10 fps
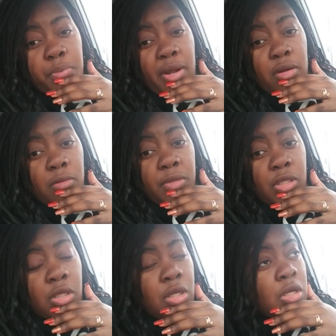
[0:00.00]
proud of
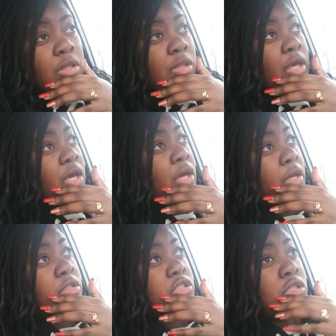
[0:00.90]
me,
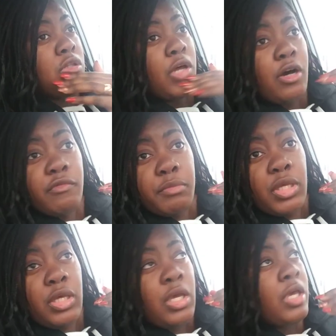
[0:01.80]
that she loved
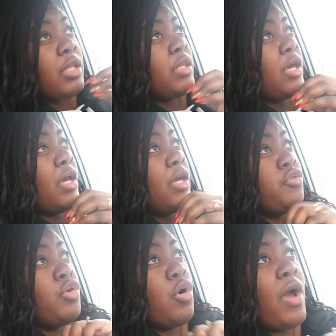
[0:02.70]
me, that,
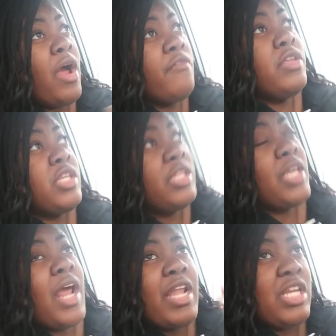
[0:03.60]
everything
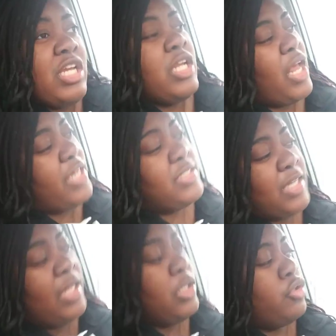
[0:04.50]
that I needed as
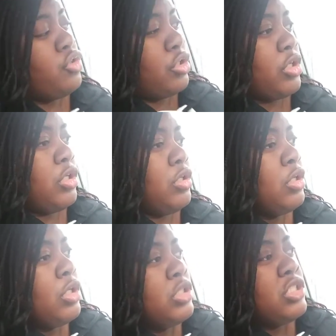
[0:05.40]
that little girl,
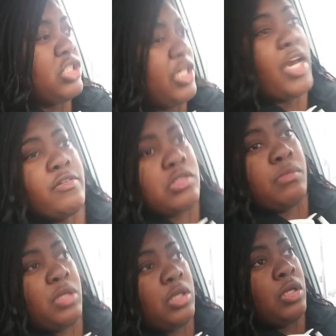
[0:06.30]
she gave to
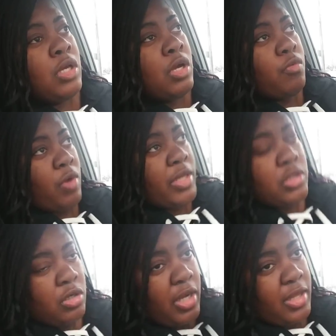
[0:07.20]
me
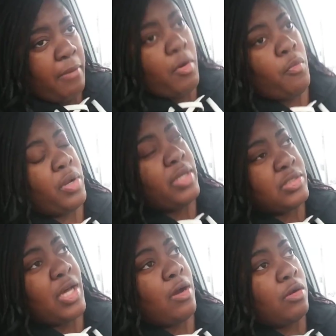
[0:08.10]
right there in that moment
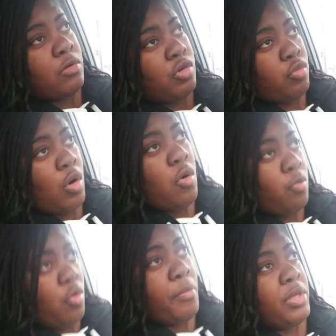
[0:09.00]
as that
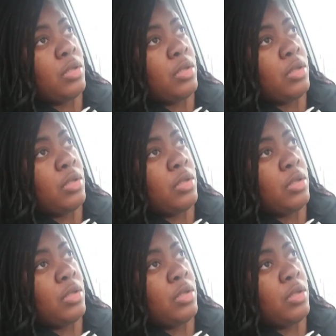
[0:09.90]
grown woman.